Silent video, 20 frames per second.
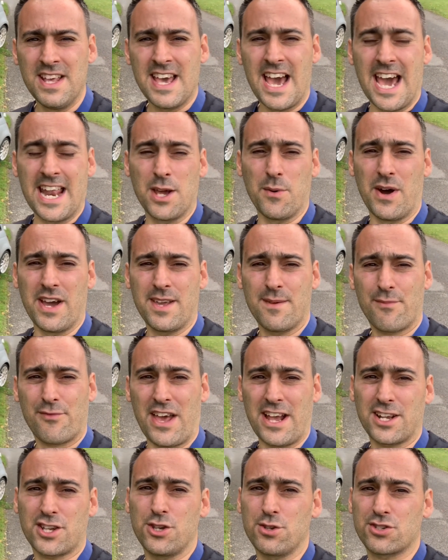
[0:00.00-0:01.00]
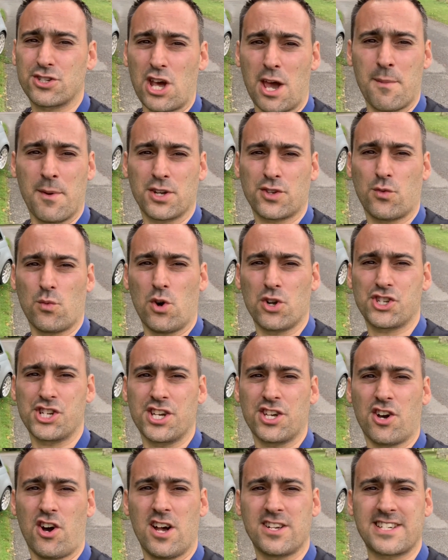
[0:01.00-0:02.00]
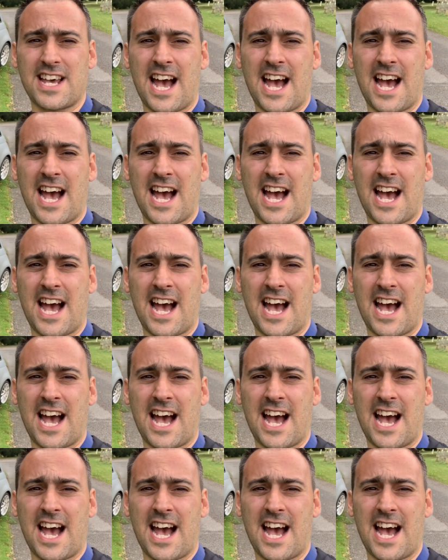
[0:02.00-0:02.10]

Anyway, thank you so much for watching, guys.